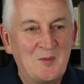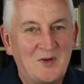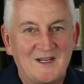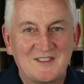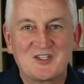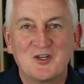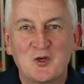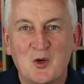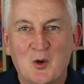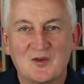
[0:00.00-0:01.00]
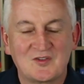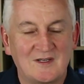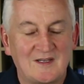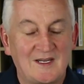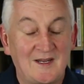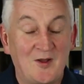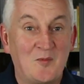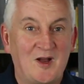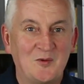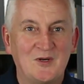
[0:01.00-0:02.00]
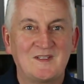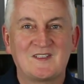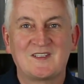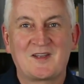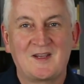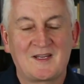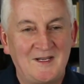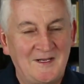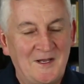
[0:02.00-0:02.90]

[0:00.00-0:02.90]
practitioner course and thinking, oh my word, this is like